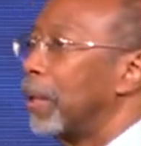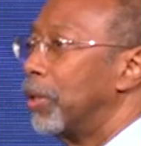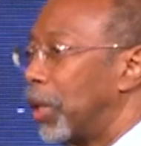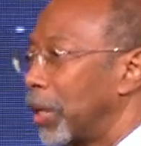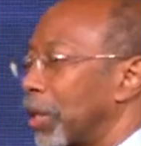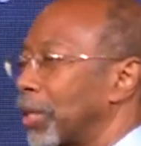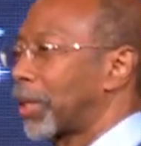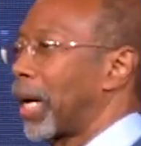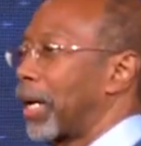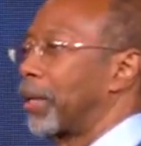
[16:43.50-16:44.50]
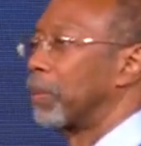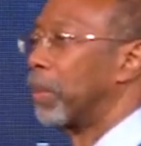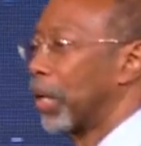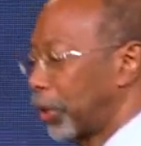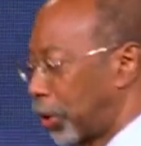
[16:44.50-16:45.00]
Jesus said the
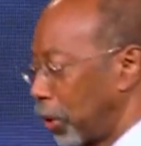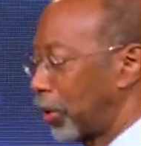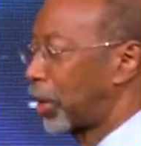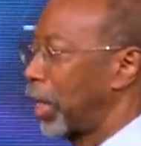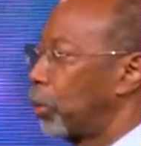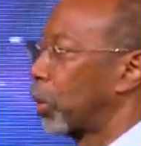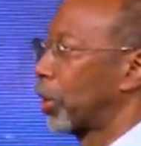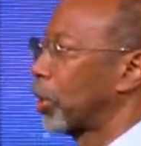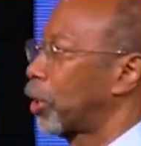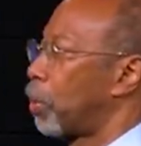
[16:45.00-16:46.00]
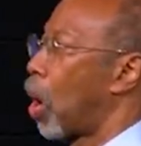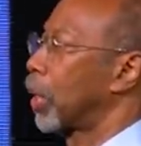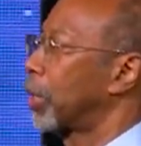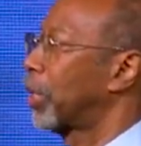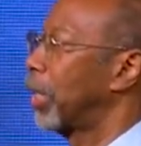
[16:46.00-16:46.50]
mustard seed was the
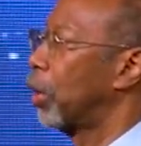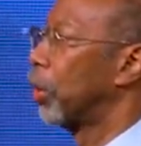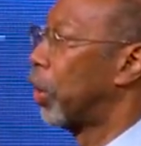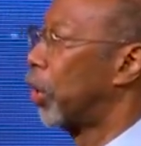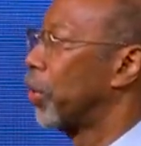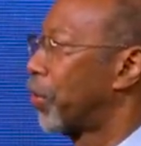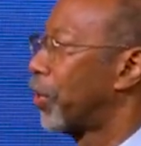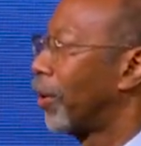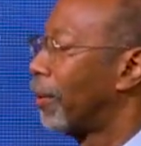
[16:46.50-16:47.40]
smallest seed on earth.